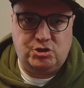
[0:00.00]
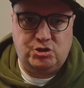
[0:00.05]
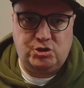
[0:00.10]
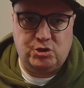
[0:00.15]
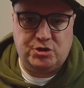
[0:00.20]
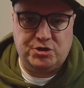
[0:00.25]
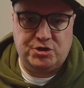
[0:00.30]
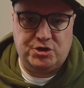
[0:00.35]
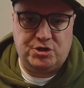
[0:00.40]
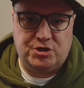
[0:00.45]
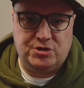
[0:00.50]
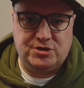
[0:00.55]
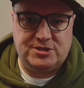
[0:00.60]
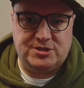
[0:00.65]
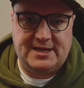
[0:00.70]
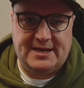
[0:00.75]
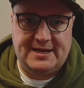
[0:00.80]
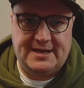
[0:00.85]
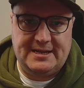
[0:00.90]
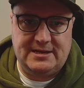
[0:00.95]

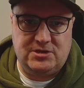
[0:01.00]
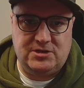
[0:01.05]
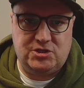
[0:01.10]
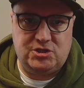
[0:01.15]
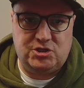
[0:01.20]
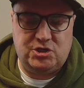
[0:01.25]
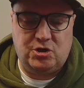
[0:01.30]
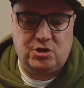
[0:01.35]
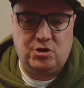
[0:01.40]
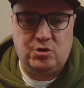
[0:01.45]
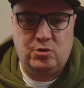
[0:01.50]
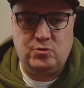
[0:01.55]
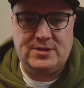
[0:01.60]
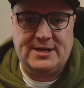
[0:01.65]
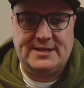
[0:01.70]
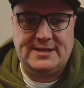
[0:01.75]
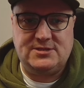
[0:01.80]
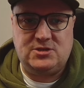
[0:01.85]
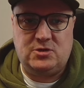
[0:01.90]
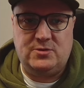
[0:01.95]
Juggernaut and
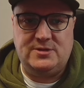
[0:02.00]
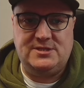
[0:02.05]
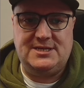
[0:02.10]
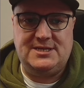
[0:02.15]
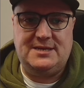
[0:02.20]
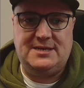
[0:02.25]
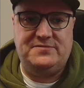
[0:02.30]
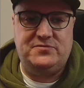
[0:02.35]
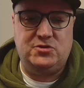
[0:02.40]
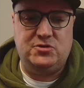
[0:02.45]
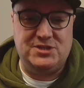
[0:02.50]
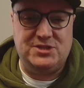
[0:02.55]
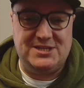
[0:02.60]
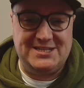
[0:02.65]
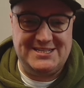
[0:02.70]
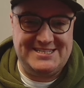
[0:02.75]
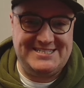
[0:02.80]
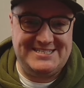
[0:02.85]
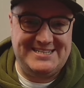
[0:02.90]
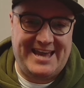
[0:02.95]
Toad. That's going to give us
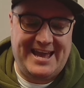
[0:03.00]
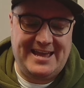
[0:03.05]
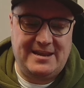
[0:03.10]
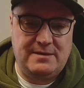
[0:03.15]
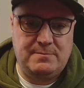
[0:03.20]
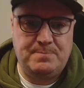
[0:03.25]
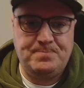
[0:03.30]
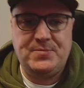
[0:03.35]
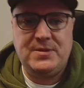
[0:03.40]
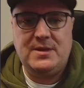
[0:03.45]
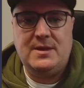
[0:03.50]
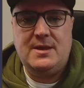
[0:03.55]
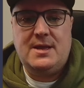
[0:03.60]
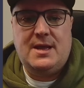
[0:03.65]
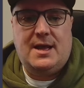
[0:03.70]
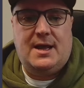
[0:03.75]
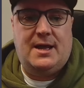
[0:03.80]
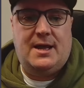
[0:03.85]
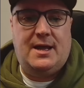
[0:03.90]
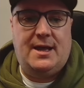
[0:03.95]
10.
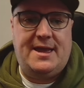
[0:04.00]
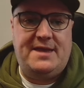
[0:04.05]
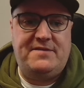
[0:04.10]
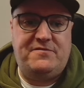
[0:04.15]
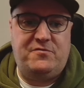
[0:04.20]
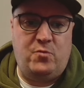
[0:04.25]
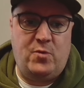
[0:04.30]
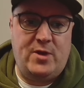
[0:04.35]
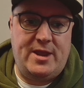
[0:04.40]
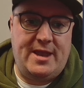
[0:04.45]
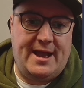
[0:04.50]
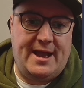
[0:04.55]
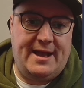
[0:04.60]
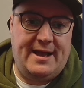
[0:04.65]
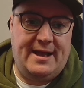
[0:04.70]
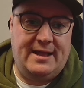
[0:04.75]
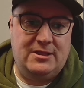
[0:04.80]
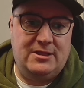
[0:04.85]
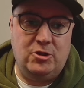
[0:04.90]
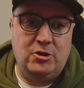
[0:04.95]
If we
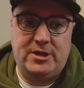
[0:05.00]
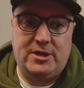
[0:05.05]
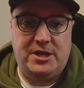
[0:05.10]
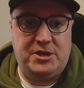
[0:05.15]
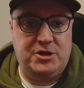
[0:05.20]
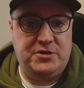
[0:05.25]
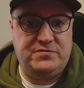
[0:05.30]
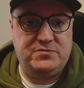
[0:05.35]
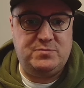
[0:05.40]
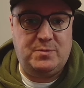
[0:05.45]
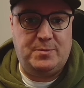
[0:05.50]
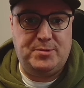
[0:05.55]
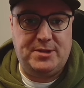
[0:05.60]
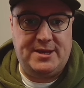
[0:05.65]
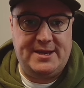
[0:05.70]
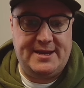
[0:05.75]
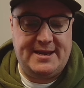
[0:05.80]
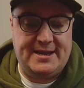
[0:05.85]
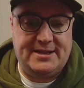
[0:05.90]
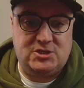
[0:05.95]
are lucky enough to be
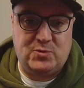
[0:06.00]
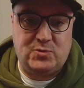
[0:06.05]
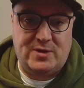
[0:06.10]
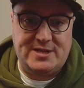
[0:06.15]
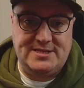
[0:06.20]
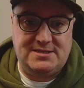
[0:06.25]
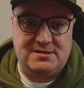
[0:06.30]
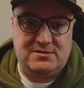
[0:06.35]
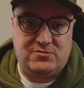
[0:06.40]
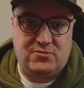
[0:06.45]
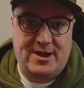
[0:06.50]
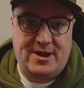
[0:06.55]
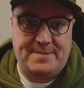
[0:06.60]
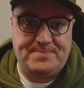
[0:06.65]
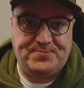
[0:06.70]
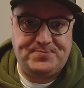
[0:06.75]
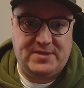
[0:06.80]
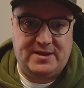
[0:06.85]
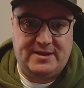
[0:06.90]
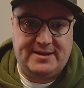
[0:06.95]
playing at 20
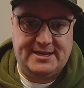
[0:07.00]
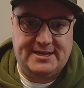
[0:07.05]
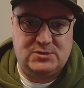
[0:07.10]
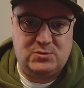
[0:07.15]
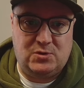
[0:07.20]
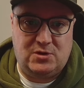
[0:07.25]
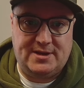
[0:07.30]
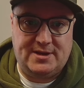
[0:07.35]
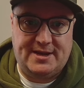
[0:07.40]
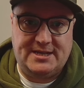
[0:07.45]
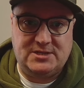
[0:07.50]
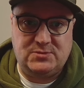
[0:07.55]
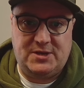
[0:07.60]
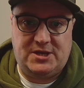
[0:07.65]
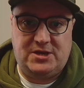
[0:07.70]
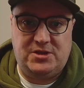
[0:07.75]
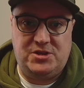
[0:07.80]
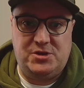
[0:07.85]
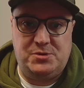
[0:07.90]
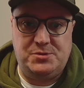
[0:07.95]
threat, then guess what, guys?
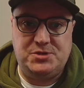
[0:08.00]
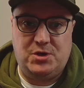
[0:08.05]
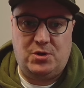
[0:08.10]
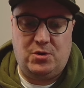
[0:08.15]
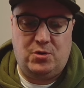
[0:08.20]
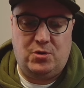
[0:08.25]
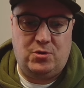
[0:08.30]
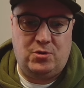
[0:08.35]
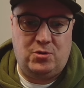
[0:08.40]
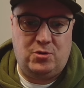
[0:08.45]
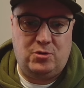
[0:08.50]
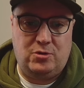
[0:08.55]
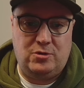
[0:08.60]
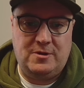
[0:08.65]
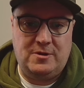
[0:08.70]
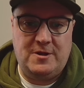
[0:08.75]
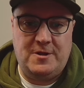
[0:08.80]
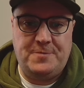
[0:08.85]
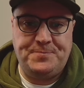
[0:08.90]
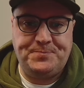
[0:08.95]
We can use
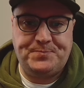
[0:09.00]
all